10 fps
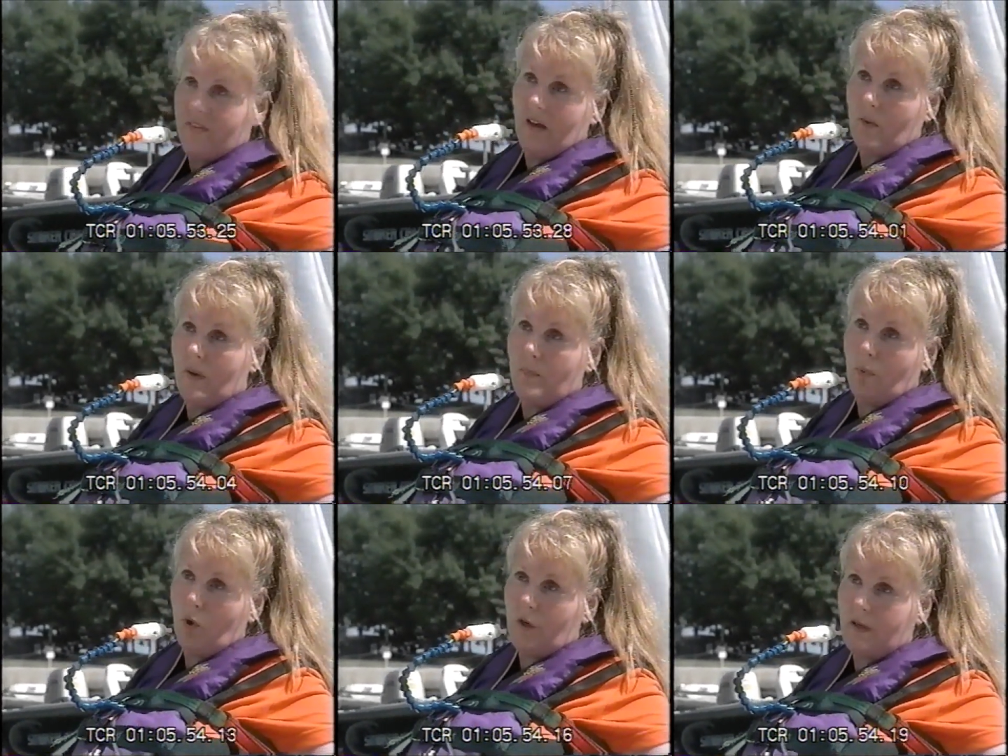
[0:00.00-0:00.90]
Up the other
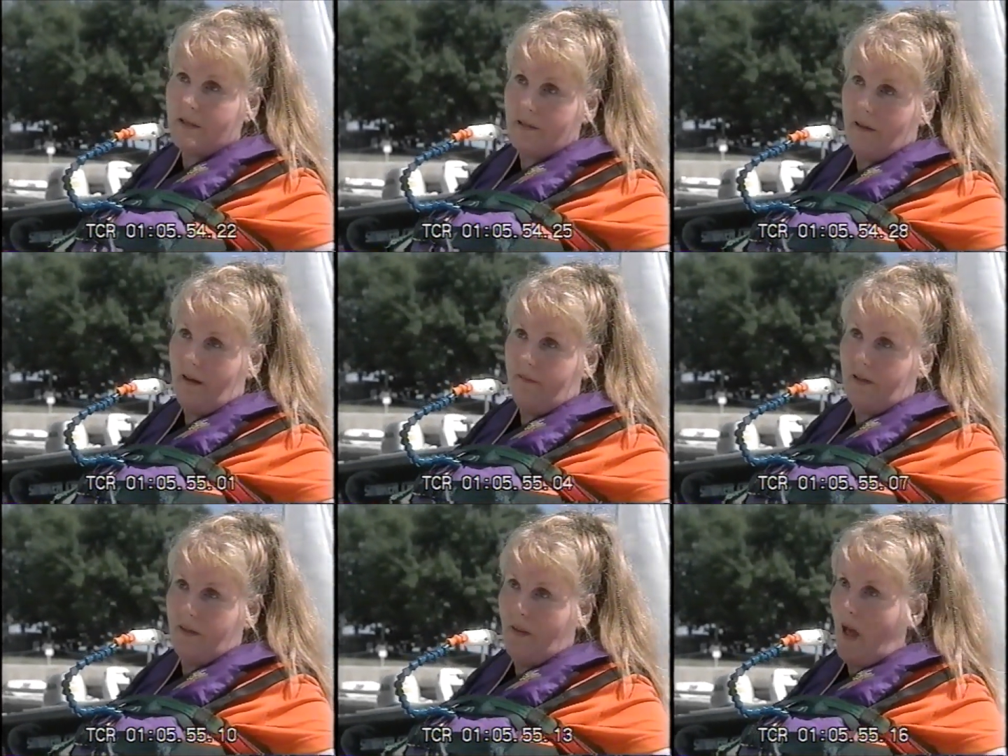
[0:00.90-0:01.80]
way, port is
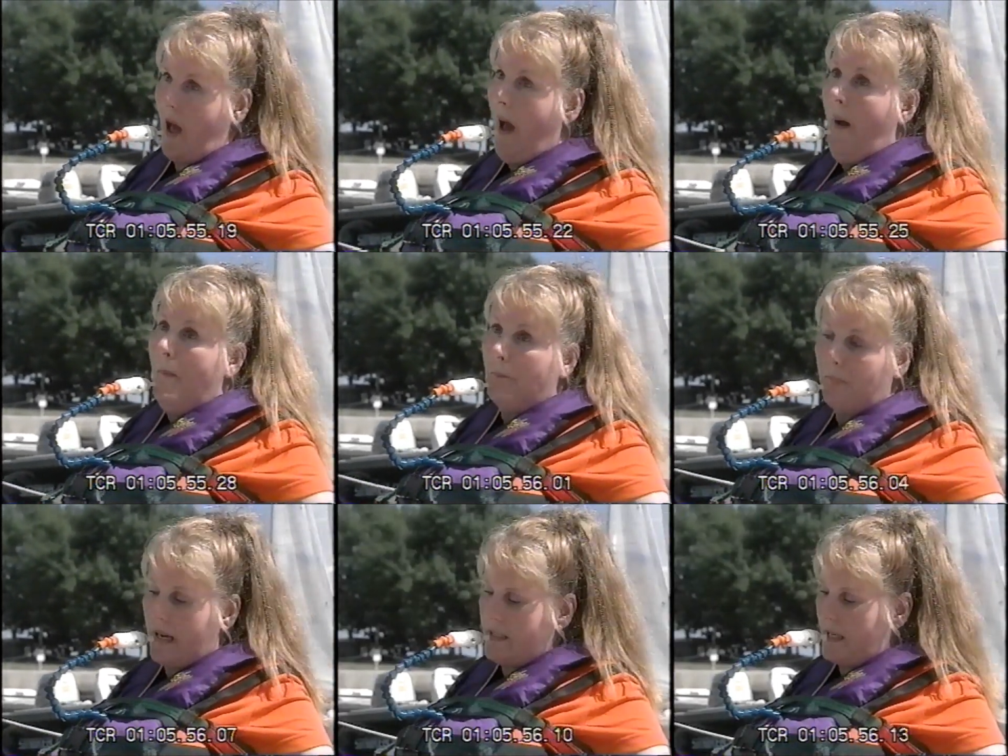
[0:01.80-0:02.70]
left.
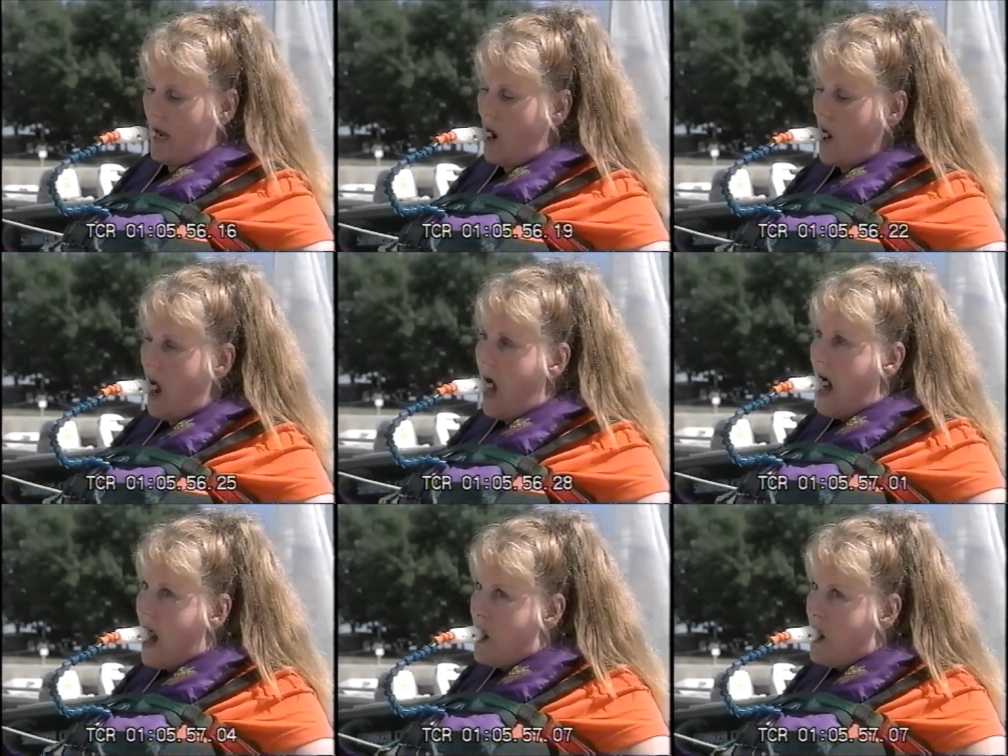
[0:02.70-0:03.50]
Light down.